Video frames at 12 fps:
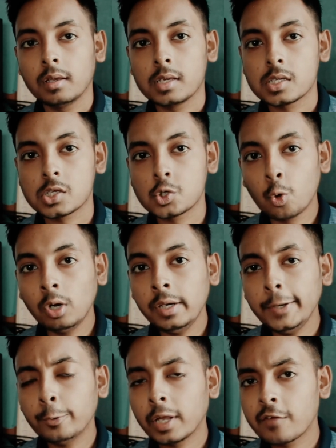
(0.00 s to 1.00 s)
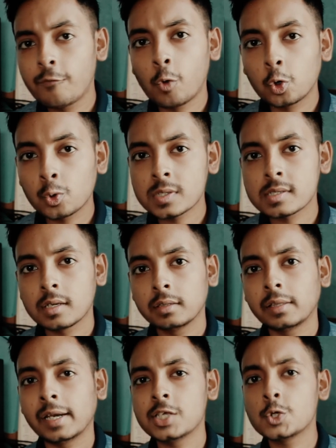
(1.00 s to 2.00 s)
solely to take photos,
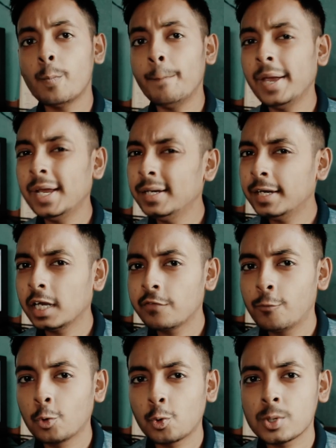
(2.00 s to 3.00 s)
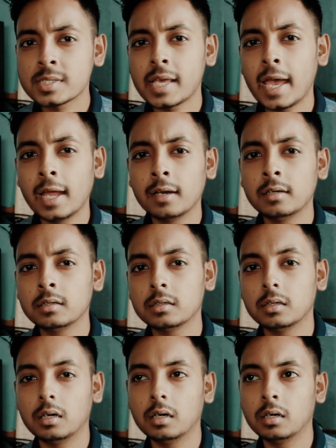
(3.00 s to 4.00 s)
that is to mainly take photos and
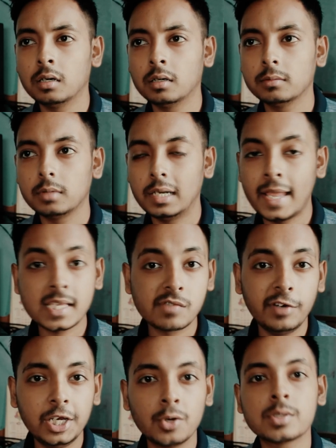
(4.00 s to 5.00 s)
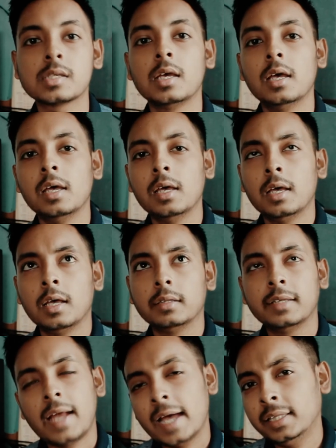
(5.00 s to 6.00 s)
less videos,
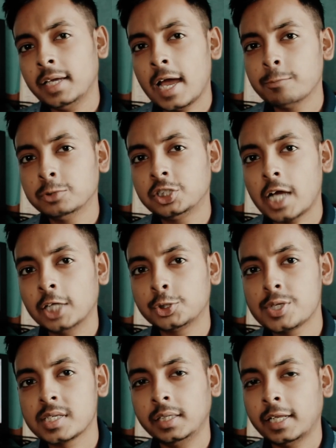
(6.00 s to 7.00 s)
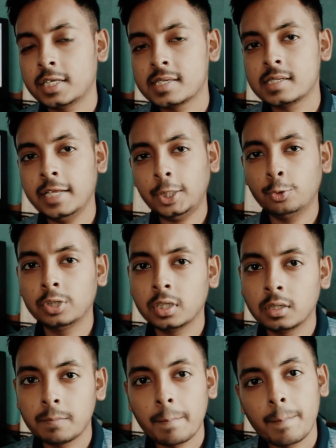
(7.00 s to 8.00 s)
then I think I should say that stick to
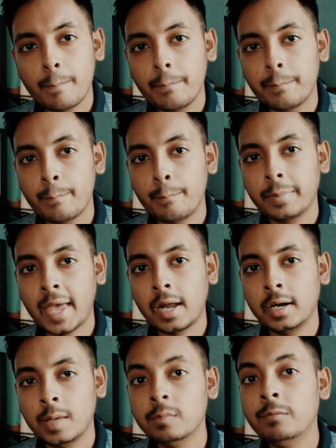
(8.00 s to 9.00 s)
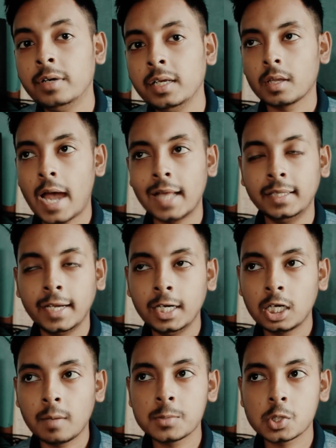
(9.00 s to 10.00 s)
the Canon M50. I think in
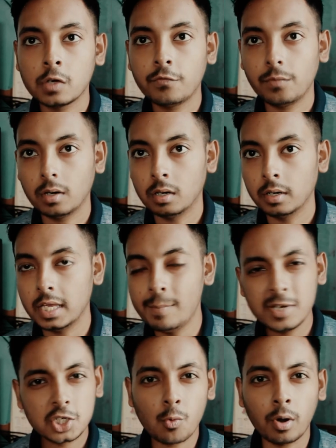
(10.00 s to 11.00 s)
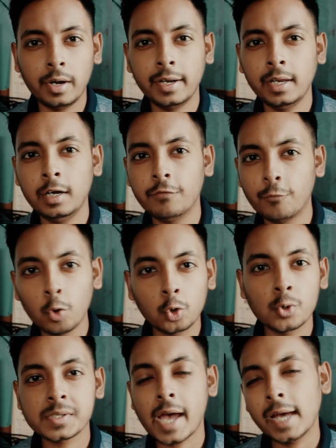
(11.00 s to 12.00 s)
terms of image quality in
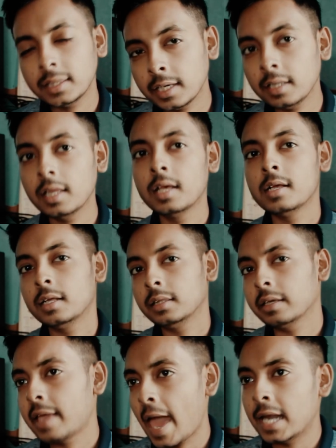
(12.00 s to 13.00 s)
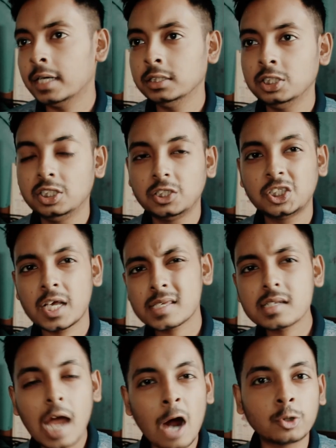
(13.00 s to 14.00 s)
photos, I think the Canon
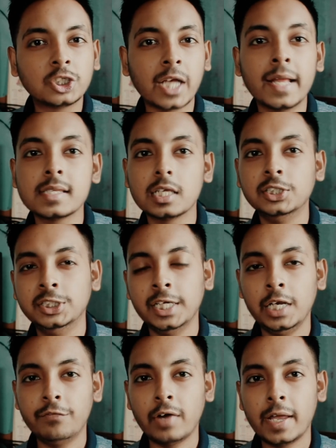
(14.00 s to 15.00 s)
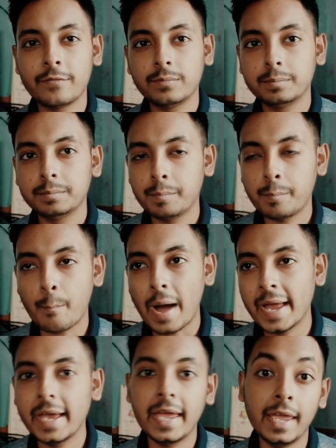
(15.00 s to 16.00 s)
just outshines the G85 by
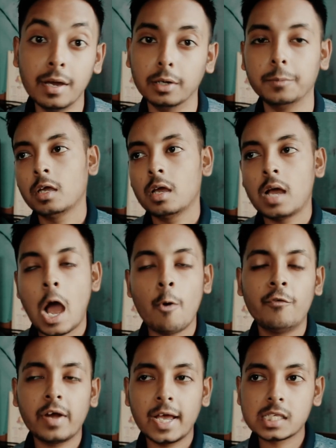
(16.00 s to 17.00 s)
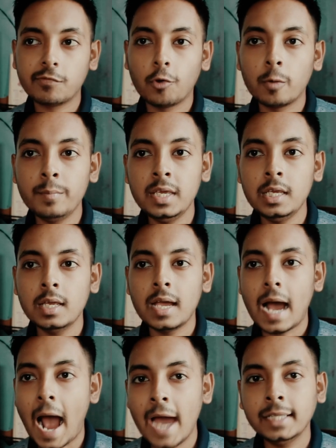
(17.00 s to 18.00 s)
a hair. However guys, for me,
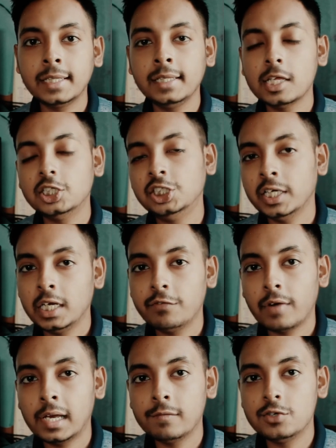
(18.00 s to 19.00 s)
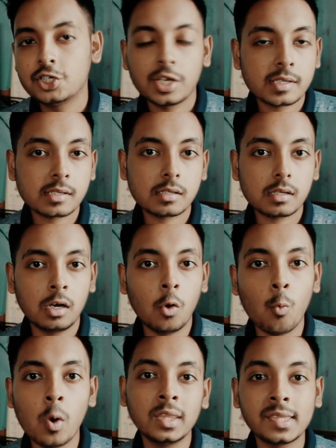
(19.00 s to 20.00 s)
I think the G85 just
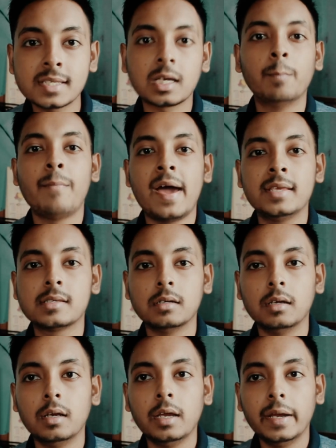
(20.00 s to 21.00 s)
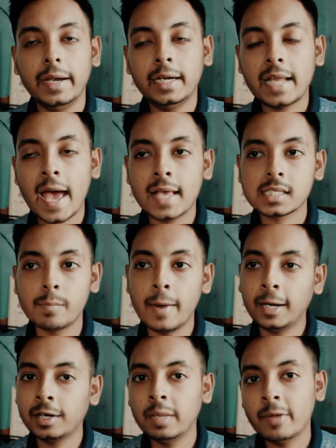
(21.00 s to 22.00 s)
won this comparison. It has
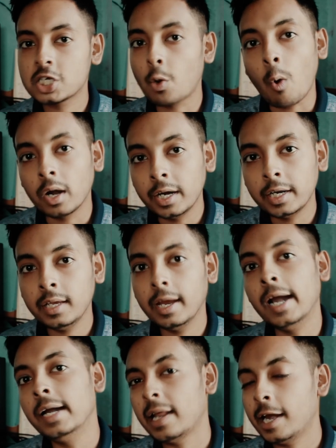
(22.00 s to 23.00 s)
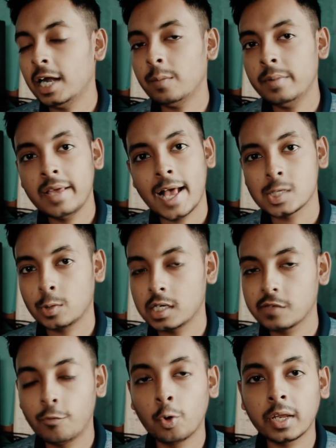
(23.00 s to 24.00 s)
better image quality in 1080p as well
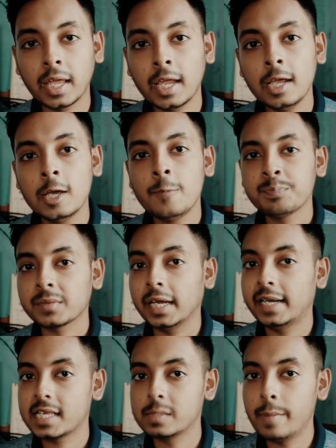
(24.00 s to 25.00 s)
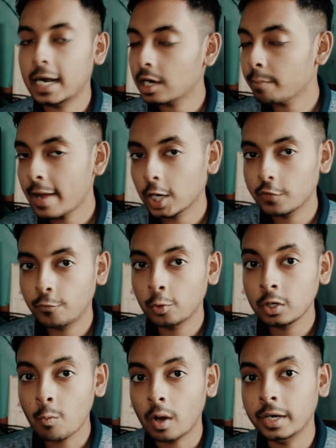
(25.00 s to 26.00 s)
as 4K. It has better
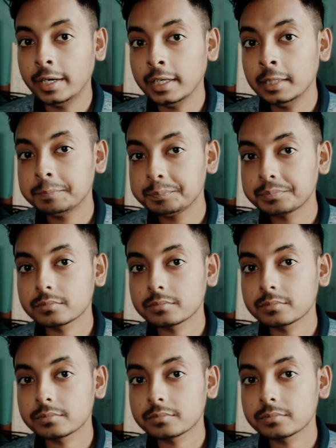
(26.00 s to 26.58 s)
microphone quality,